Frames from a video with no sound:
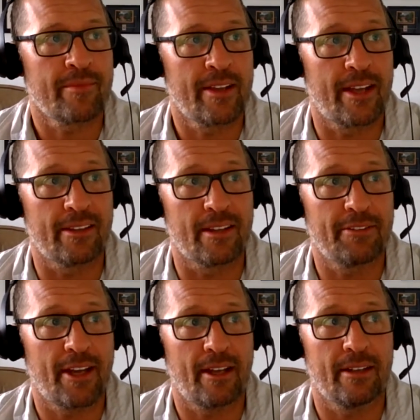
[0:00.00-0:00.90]
and they've
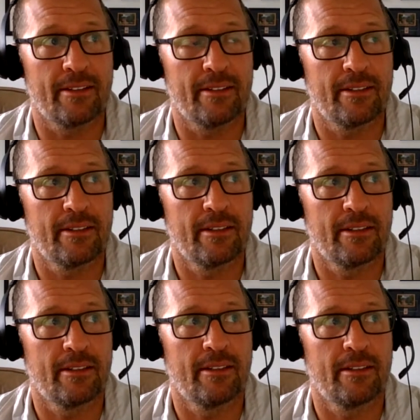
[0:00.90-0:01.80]
had
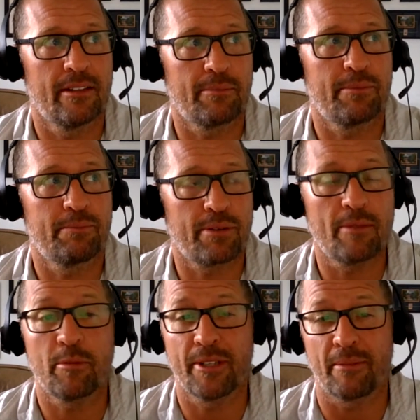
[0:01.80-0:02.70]

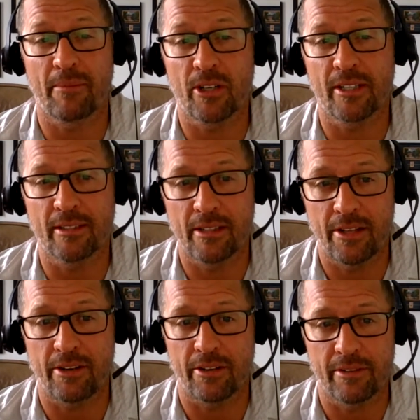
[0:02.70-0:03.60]
probably the market
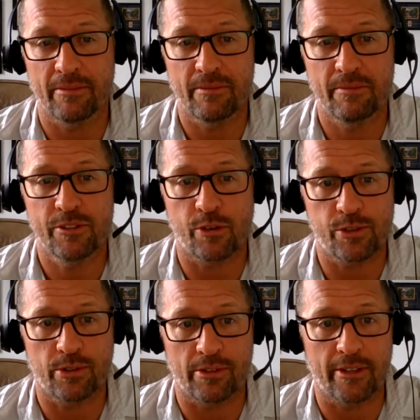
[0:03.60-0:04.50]
leader in
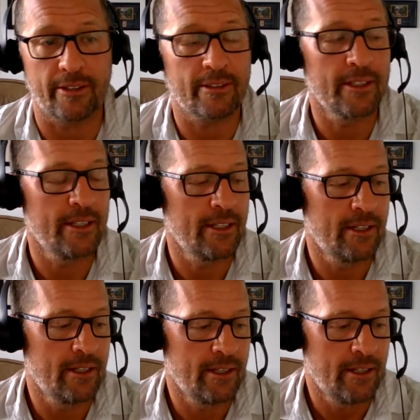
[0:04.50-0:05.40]
social learning,
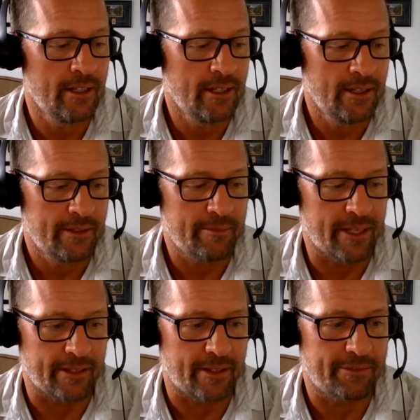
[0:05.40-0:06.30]

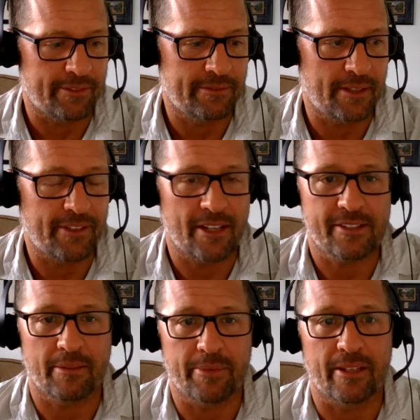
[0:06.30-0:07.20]
meaning they've got
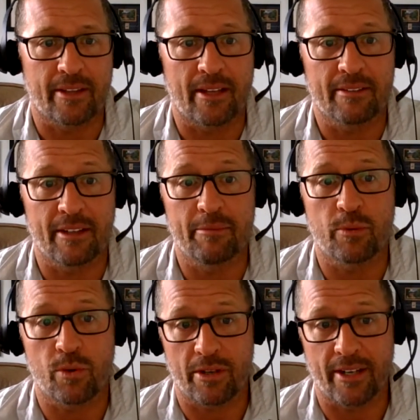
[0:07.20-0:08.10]
something that they've
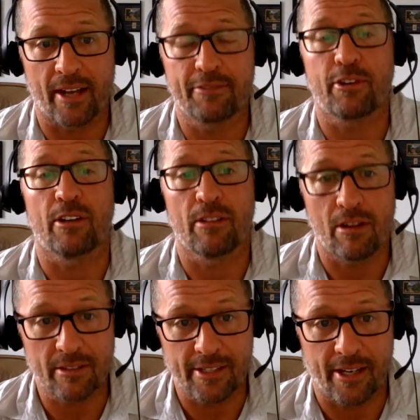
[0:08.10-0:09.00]
been working at for a
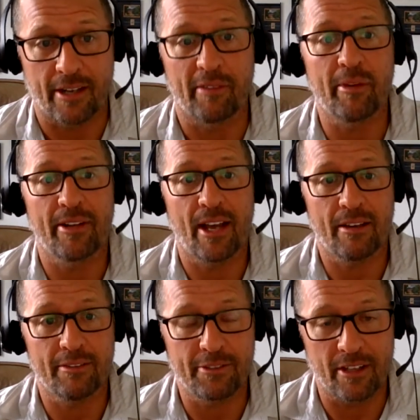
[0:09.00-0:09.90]
long time and
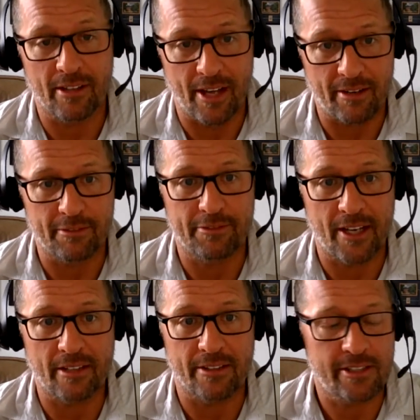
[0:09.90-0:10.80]
have a lot of
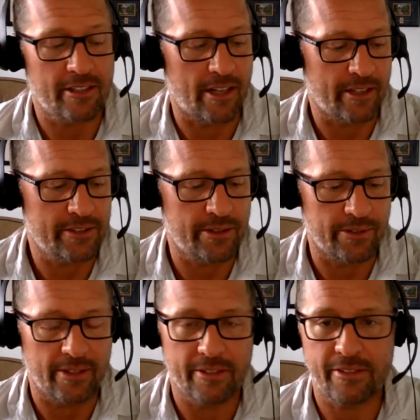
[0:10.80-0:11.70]
A-list clients
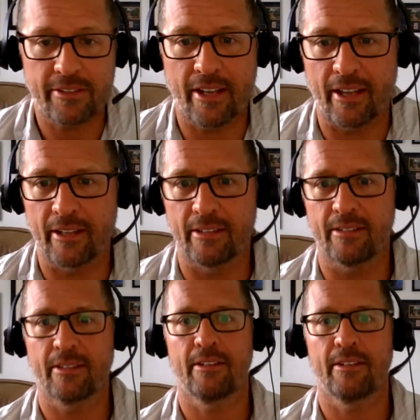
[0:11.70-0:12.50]
doing this. And